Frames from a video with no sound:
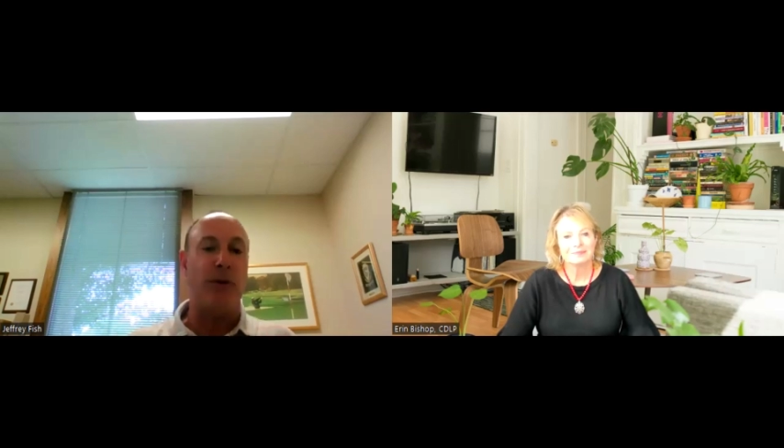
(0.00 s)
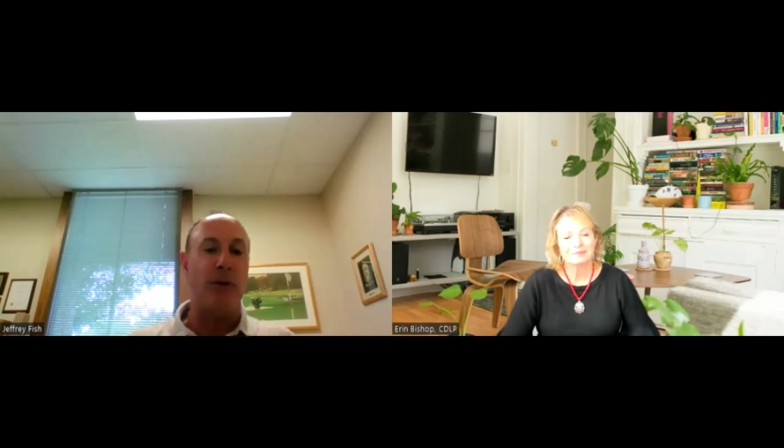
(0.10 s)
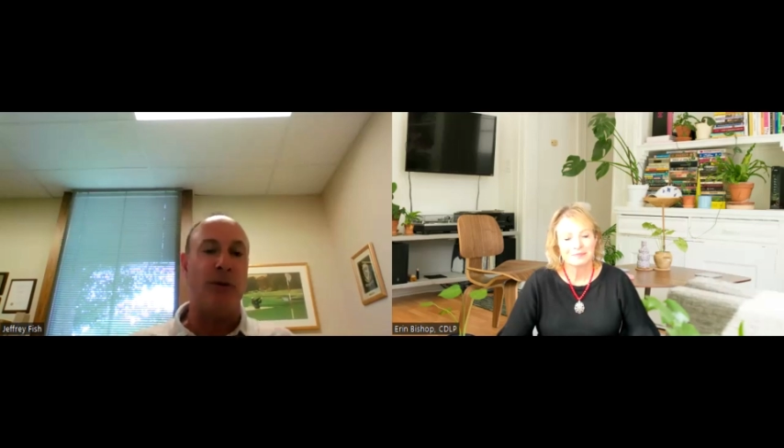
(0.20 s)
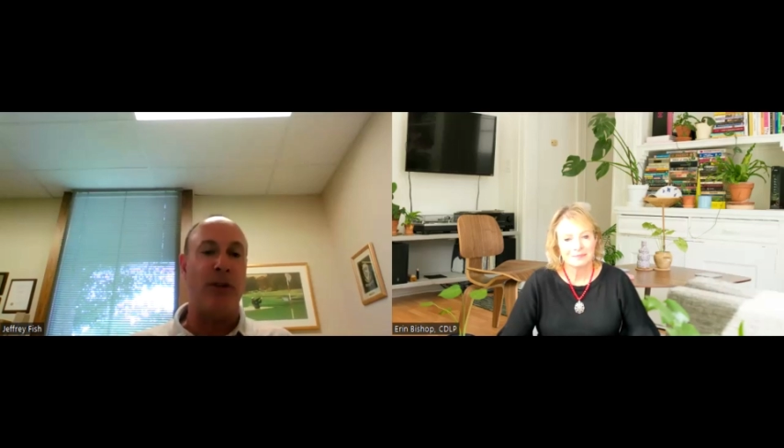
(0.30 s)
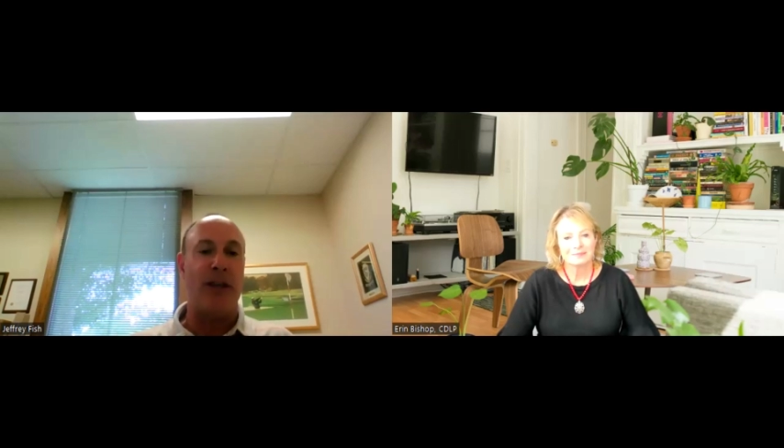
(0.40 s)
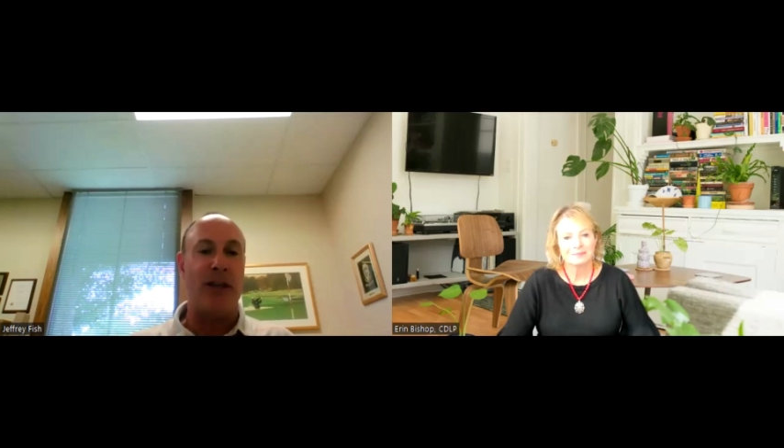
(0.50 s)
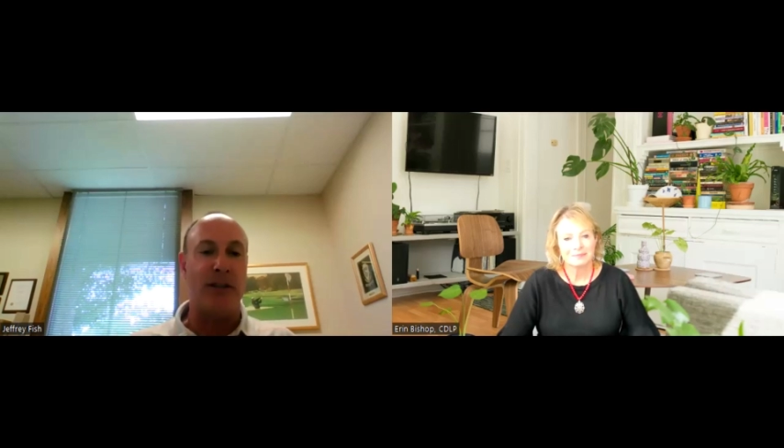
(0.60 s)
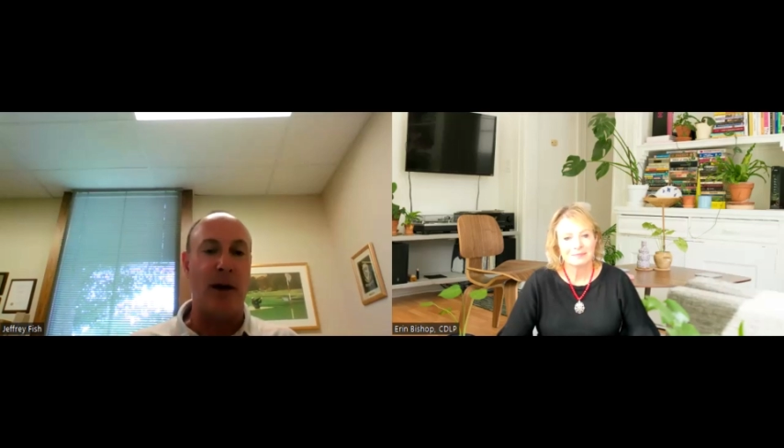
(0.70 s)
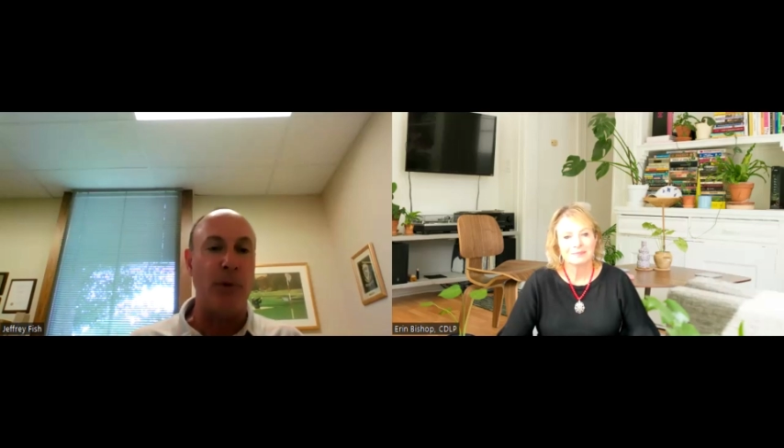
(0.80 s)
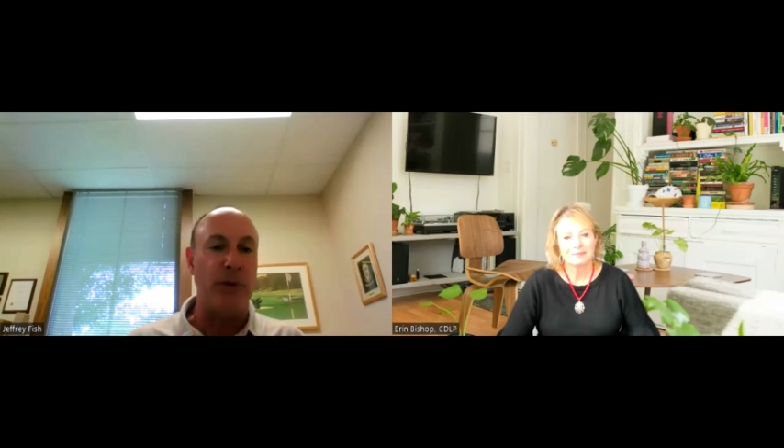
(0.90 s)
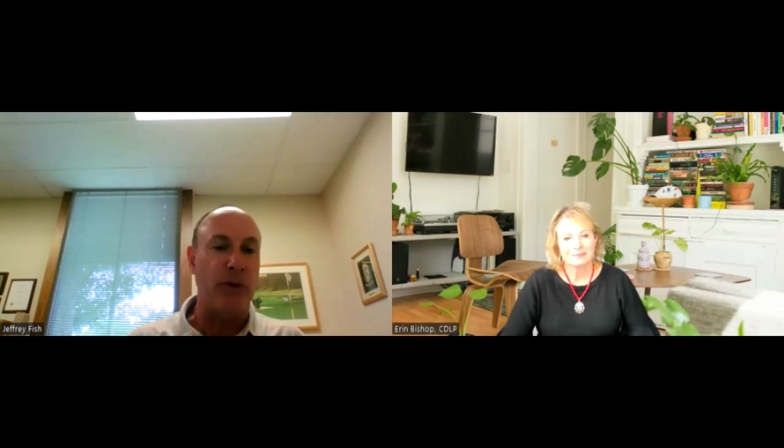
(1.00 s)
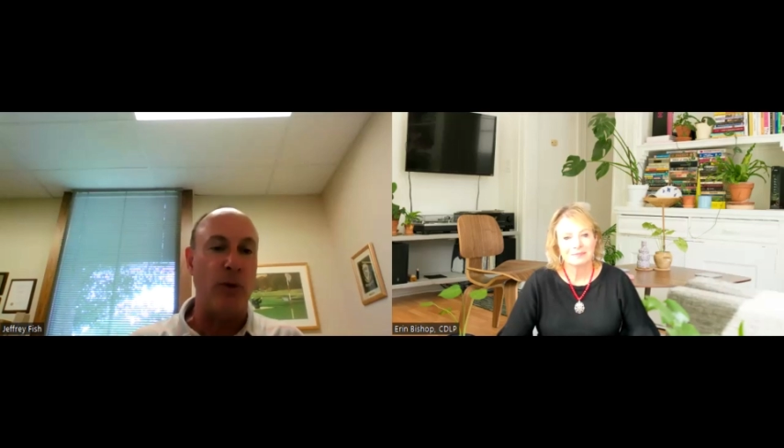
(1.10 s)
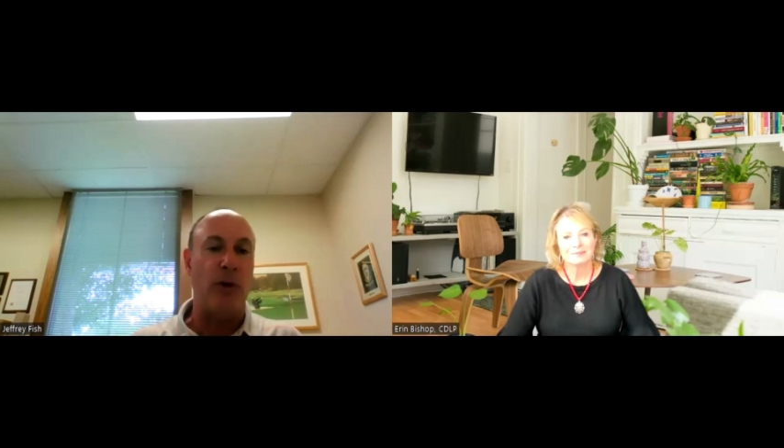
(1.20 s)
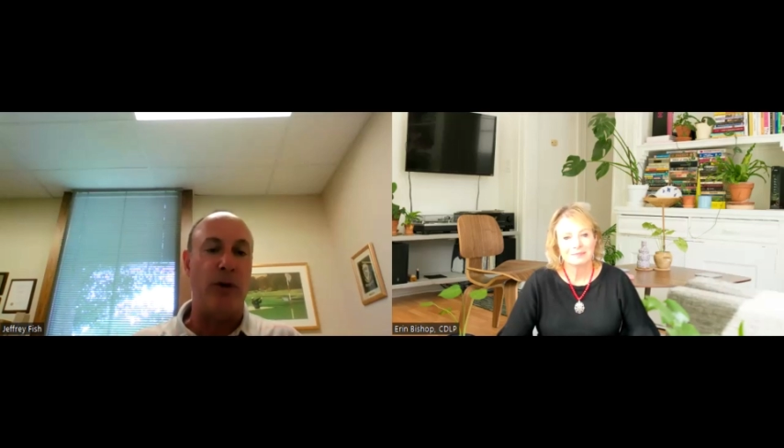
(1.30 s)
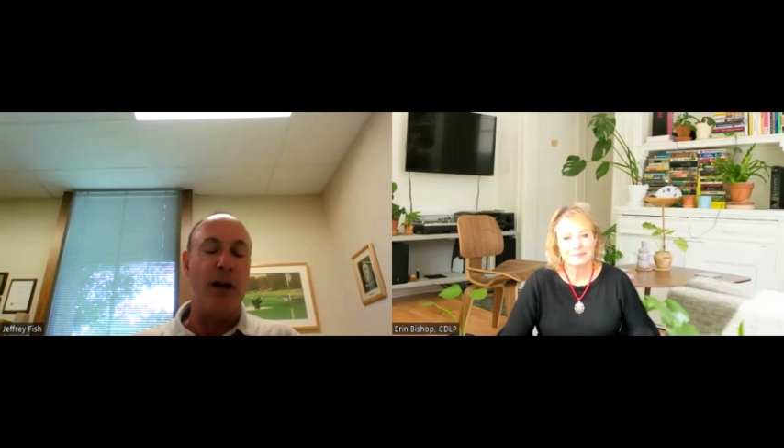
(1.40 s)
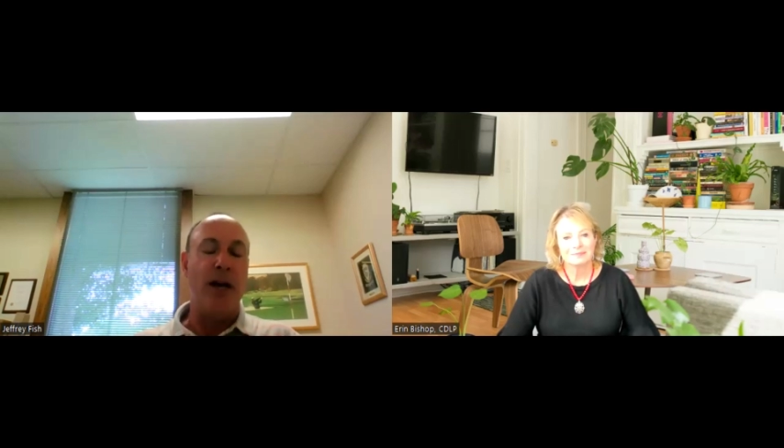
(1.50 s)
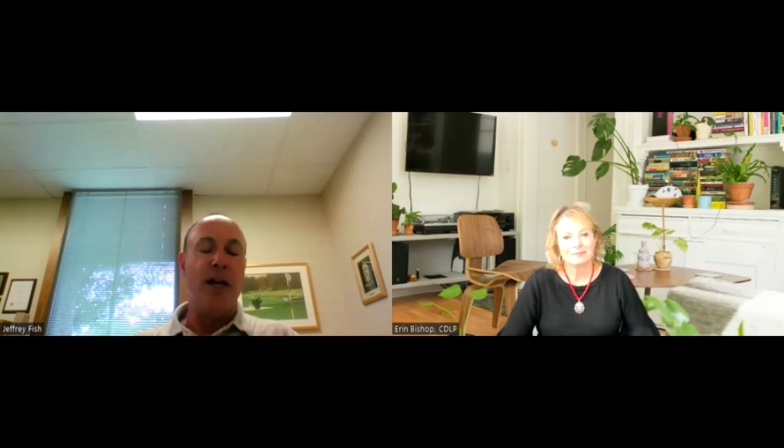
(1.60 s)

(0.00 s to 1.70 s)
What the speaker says: with these couples who are